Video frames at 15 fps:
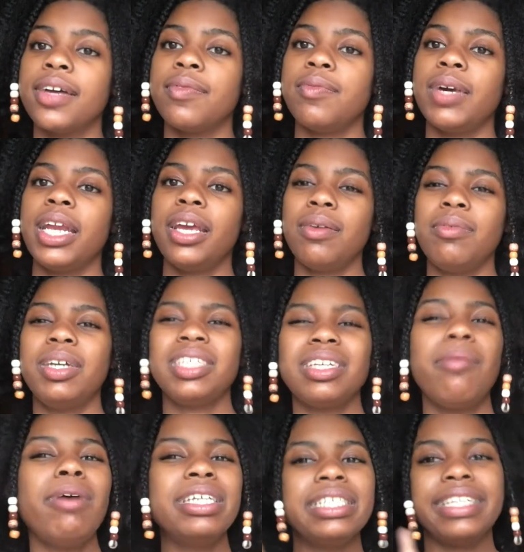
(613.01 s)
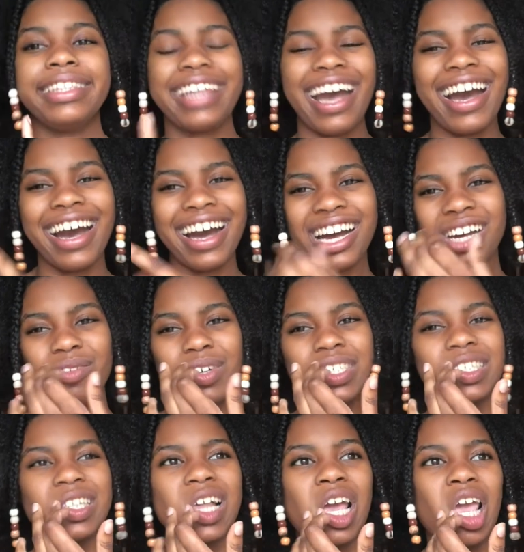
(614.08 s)
when it wasn't that hot. It
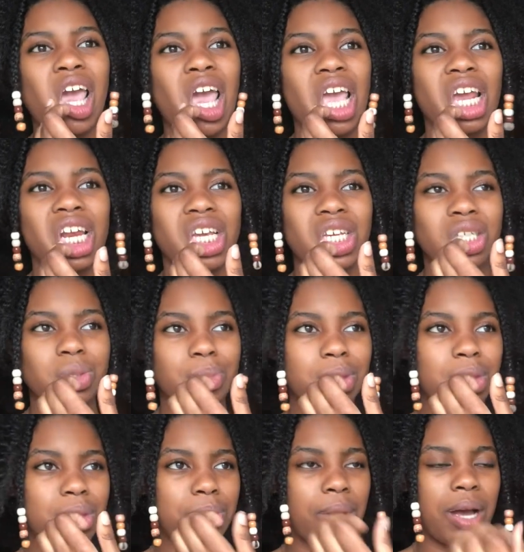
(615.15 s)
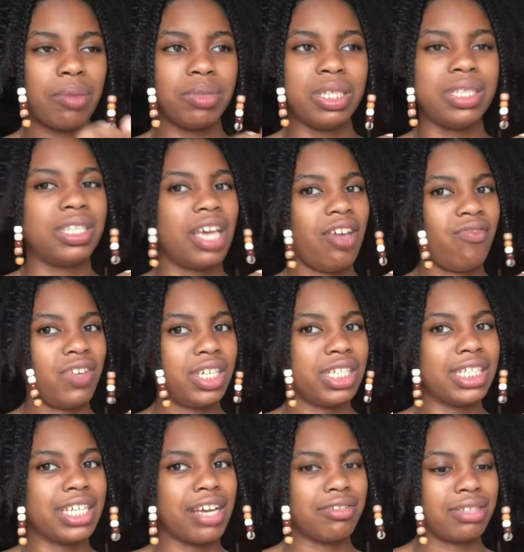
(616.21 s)
wasn't like 80s, but it was probably
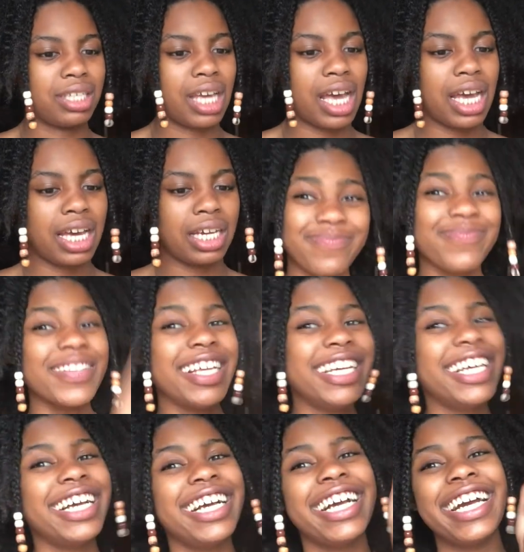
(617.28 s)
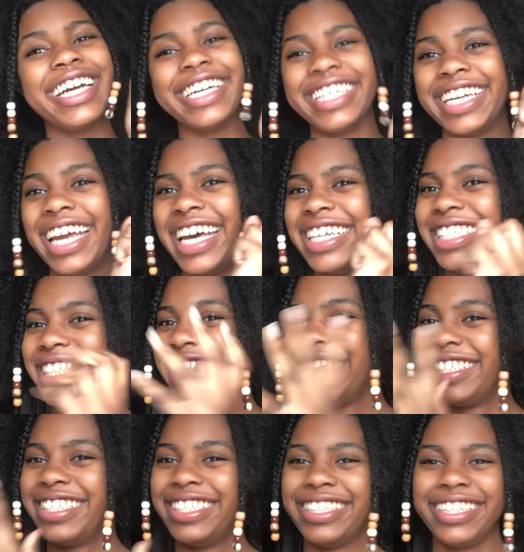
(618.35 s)
70s outside, and I just
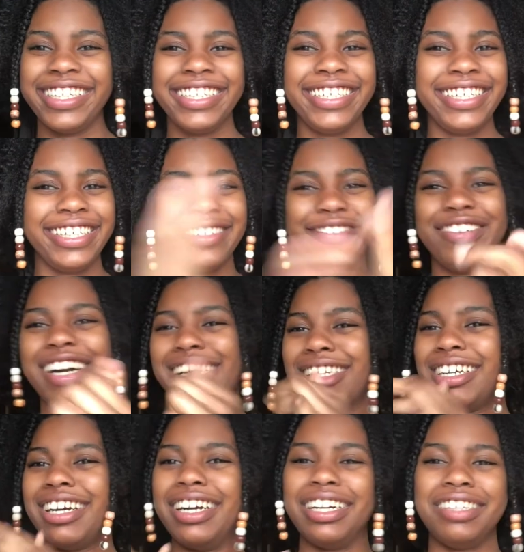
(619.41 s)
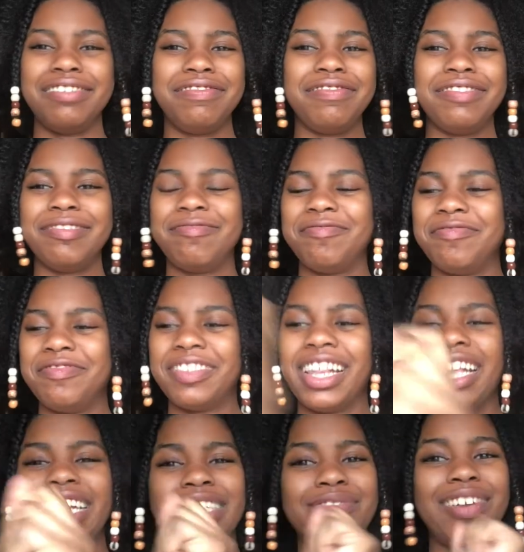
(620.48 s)
need to wash off,
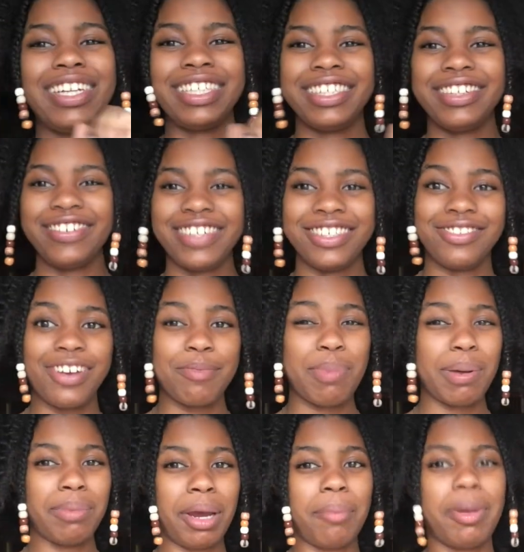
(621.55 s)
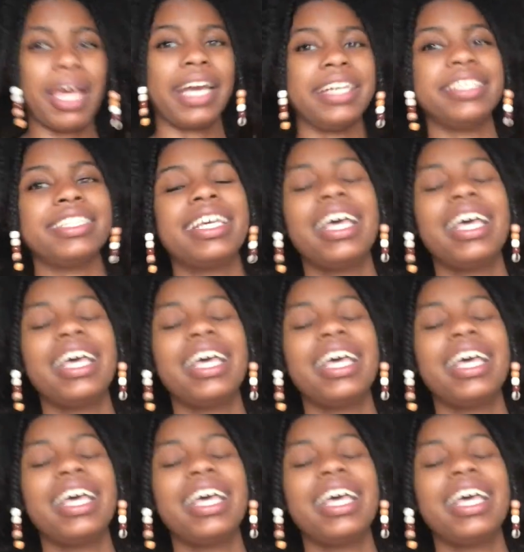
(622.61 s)
especially going to a public place.